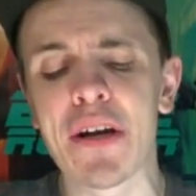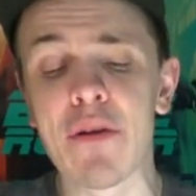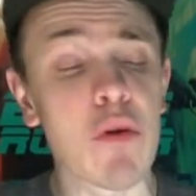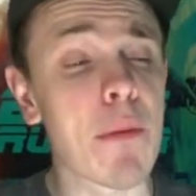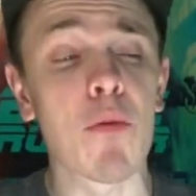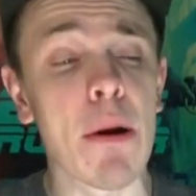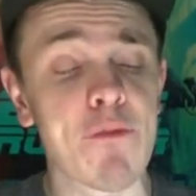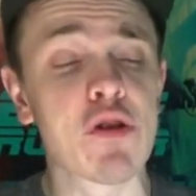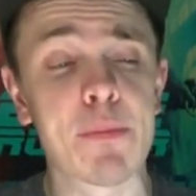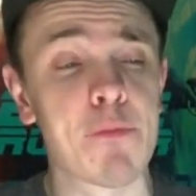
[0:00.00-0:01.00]
and Robert
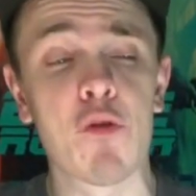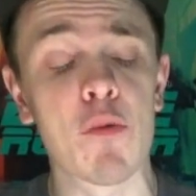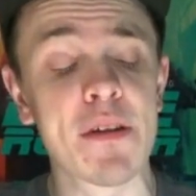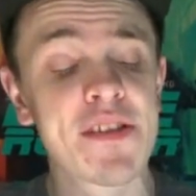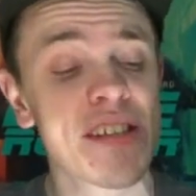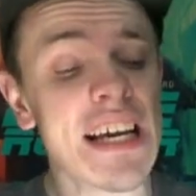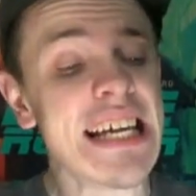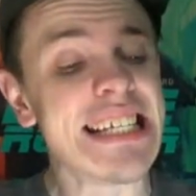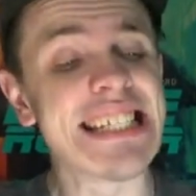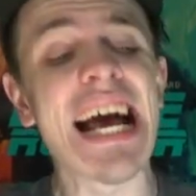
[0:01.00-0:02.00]
Redford's performance
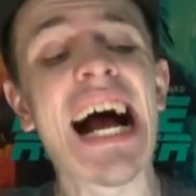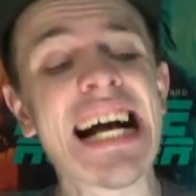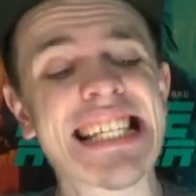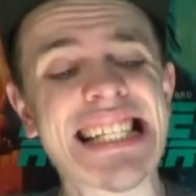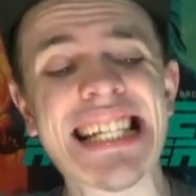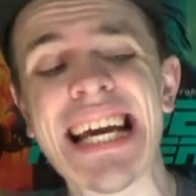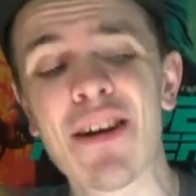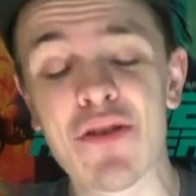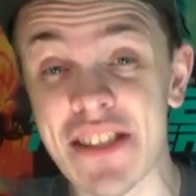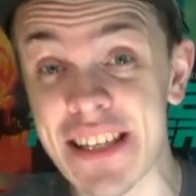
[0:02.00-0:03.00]
just adds
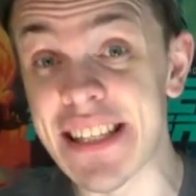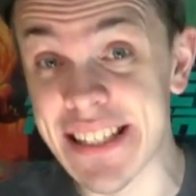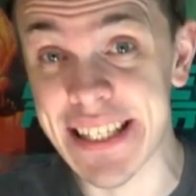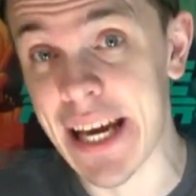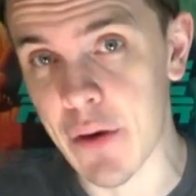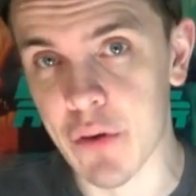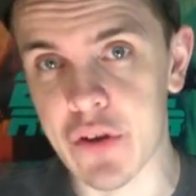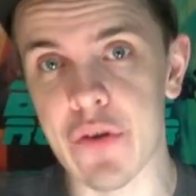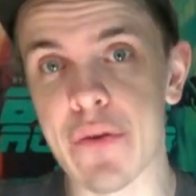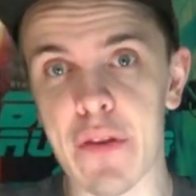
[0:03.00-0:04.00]
layers to this
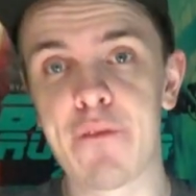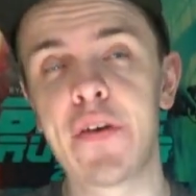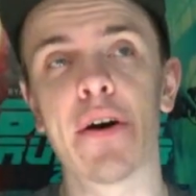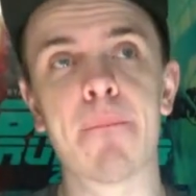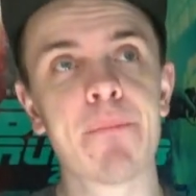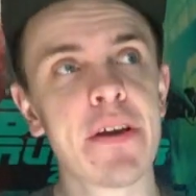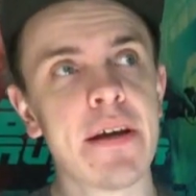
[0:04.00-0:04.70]
character in the film.